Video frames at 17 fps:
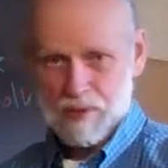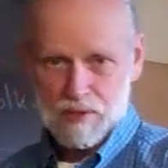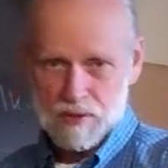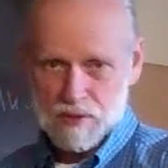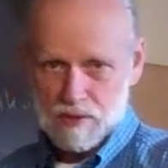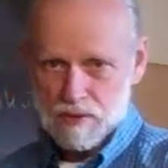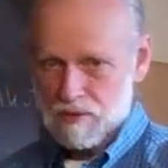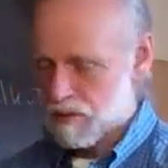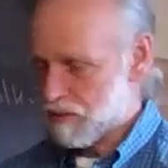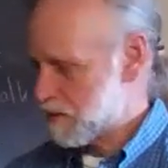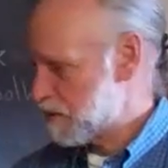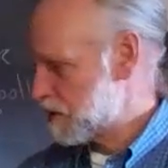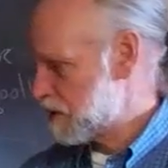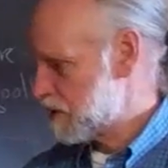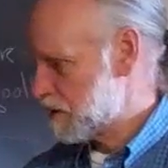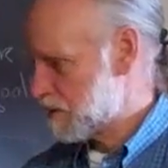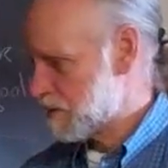You don't,
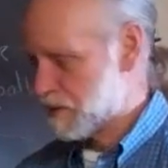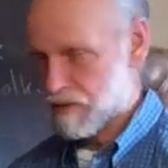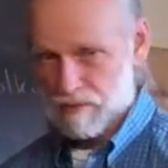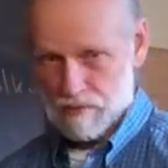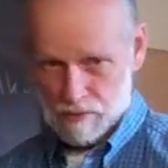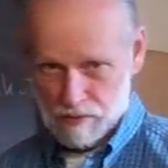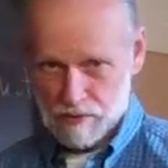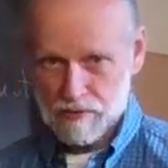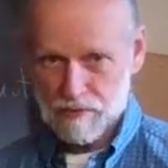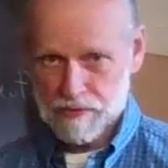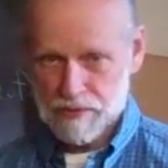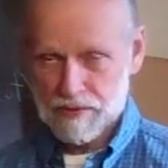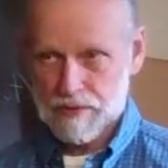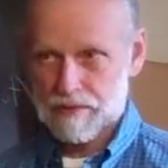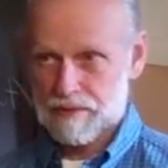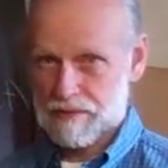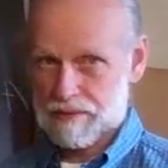or
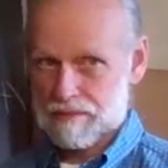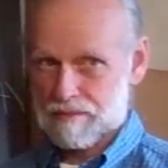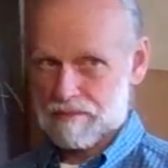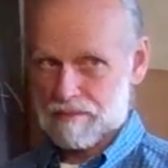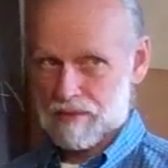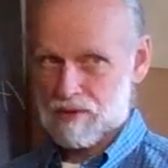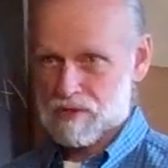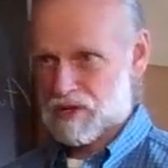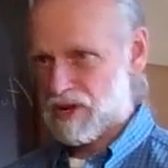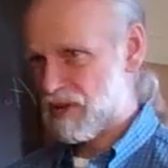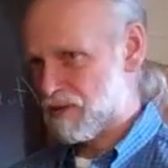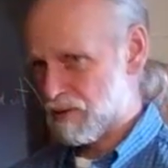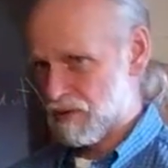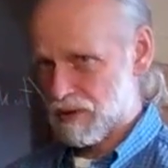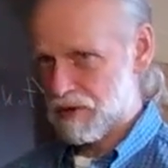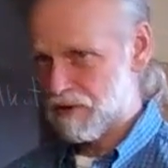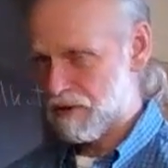there's
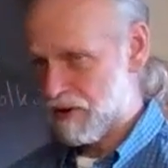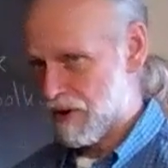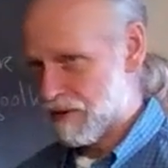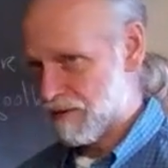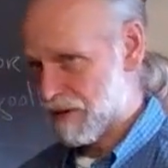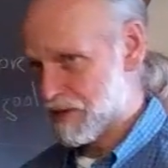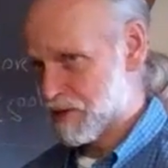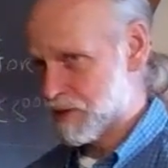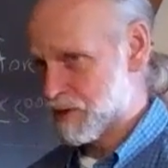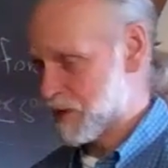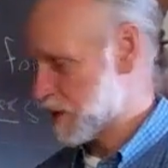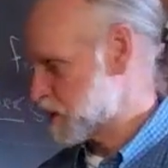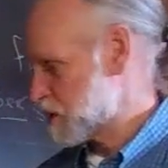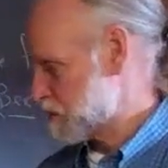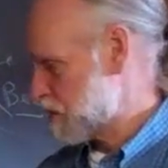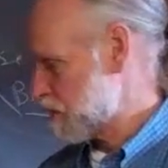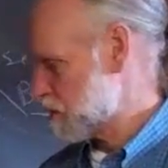other literary devices, I
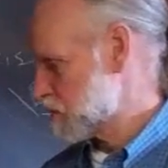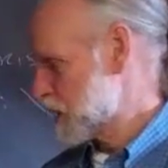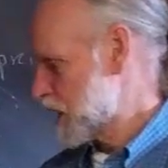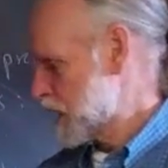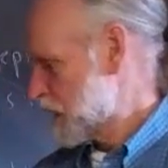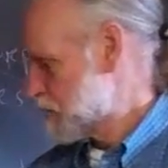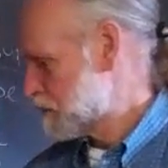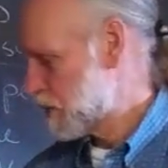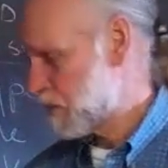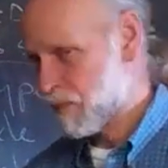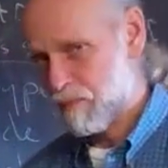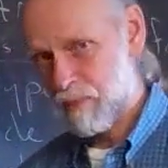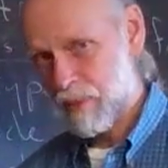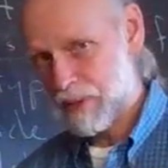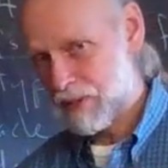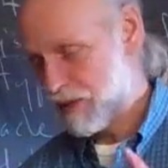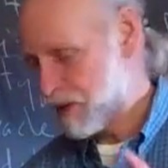suppose.
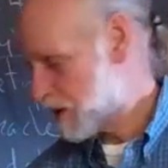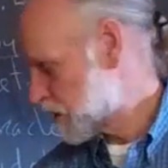But